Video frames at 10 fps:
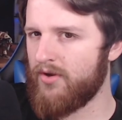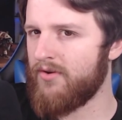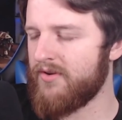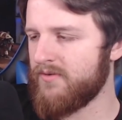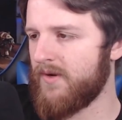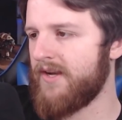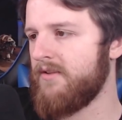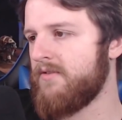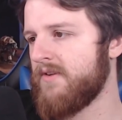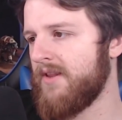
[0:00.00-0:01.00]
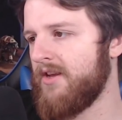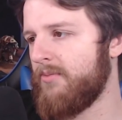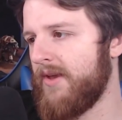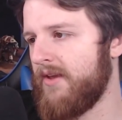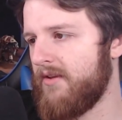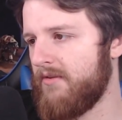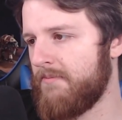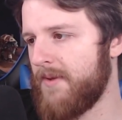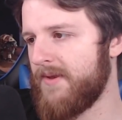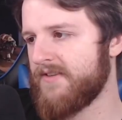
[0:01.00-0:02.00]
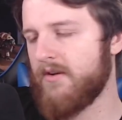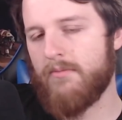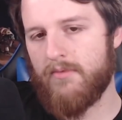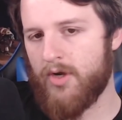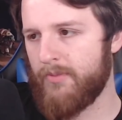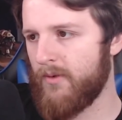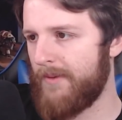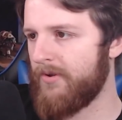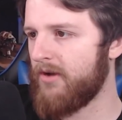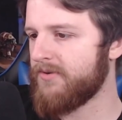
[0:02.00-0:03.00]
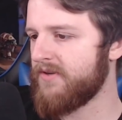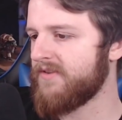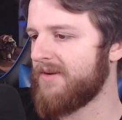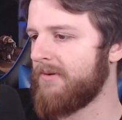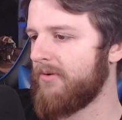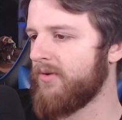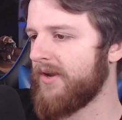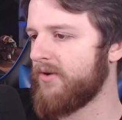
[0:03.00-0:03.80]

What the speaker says: gun as well. So a little bit. Maybe it's got a couple of weapon options. That might be quite